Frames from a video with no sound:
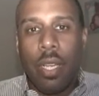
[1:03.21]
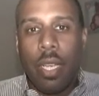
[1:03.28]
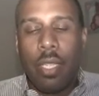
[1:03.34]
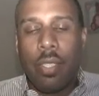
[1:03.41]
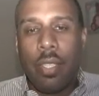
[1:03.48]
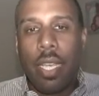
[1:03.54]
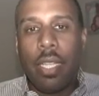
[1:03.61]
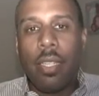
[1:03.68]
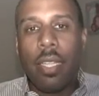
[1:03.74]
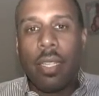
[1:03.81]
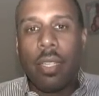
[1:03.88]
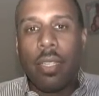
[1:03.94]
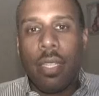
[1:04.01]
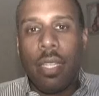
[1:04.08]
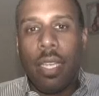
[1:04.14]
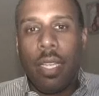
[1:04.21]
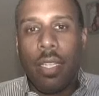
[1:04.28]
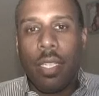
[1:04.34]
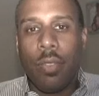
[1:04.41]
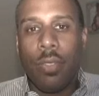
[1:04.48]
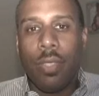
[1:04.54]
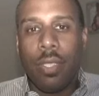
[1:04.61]
He said that he
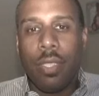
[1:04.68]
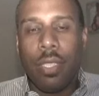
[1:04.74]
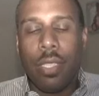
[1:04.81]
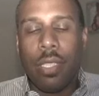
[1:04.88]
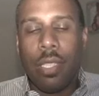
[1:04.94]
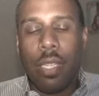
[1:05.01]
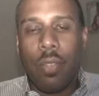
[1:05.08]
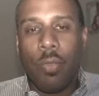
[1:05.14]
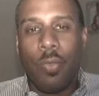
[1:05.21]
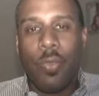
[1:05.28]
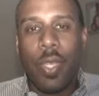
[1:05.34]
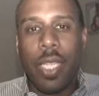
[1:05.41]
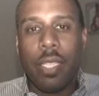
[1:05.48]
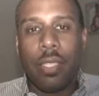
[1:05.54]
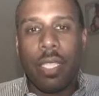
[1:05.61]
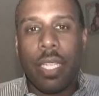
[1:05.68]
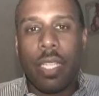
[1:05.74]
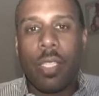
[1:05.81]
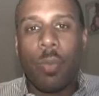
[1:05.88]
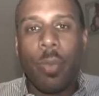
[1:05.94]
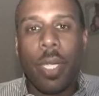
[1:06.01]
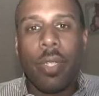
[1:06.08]
could feel and
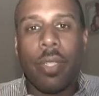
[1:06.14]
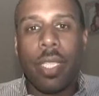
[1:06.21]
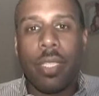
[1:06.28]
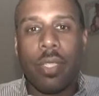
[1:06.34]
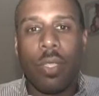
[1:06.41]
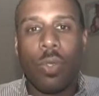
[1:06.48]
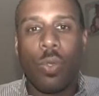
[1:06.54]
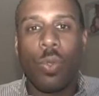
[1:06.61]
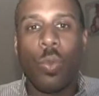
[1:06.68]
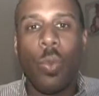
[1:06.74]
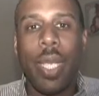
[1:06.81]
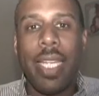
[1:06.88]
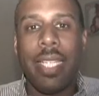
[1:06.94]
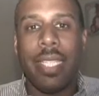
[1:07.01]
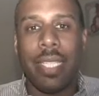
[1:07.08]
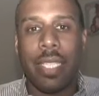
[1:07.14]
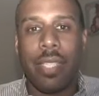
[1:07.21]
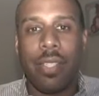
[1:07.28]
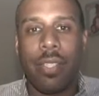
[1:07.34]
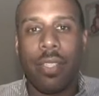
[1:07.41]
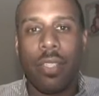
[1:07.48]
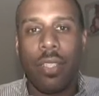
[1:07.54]
experience the
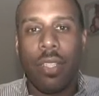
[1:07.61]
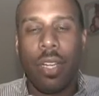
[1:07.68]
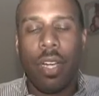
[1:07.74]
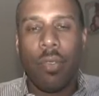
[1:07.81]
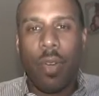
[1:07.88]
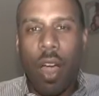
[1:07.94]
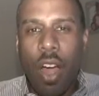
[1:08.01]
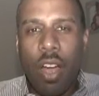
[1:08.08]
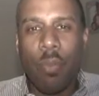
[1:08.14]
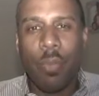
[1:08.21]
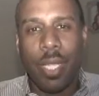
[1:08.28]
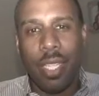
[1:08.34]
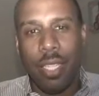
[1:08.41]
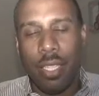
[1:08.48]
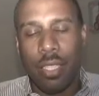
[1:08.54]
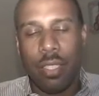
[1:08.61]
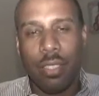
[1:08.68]
sweetness of harmony.